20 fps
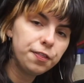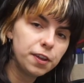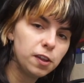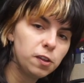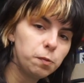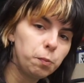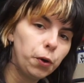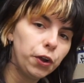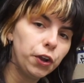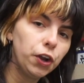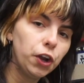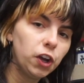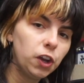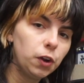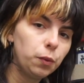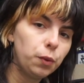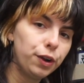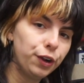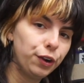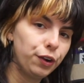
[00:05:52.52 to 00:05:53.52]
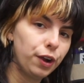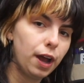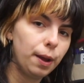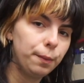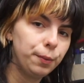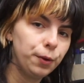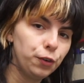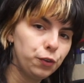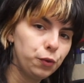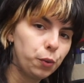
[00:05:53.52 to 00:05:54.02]
this point, you're gonna wanna
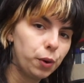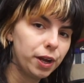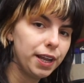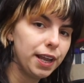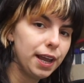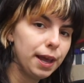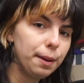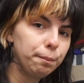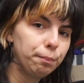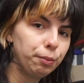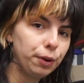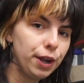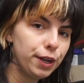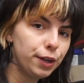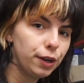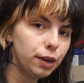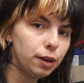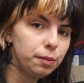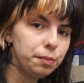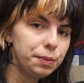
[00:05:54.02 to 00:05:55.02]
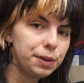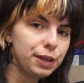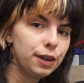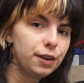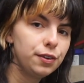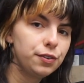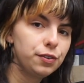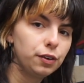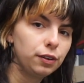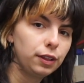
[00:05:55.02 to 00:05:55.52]
grab your 20 amp breaker
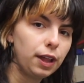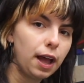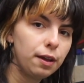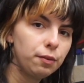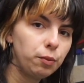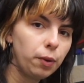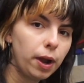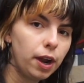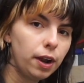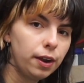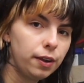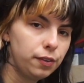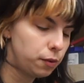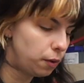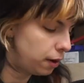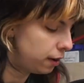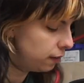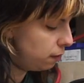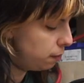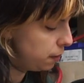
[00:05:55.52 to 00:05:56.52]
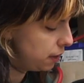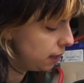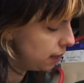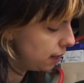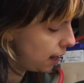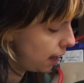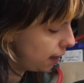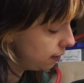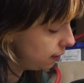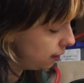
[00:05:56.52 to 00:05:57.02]
because your live wire is going to be
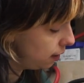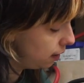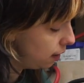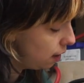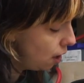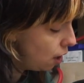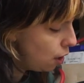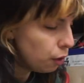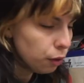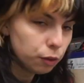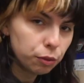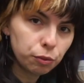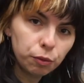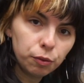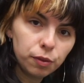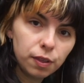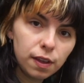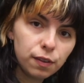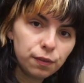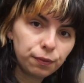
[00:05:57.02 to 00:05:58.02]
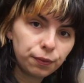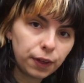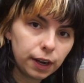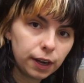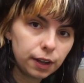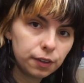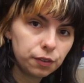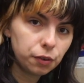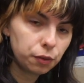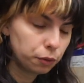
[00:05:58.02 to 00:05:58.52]
connected through this
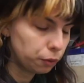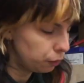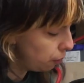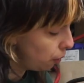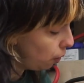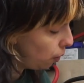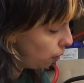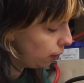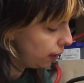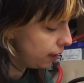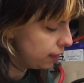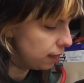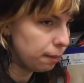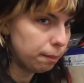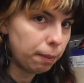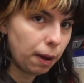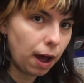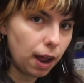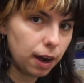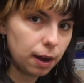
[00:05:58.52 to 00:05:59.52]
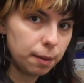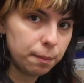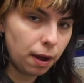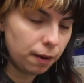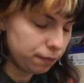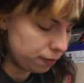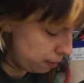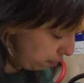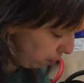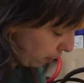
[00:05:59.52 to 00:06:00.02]
flathead screw hole in the bottom
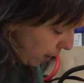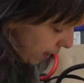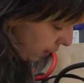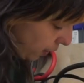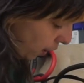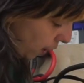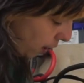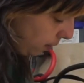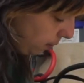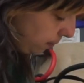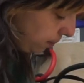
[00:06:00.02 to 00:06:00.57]
of the breaker.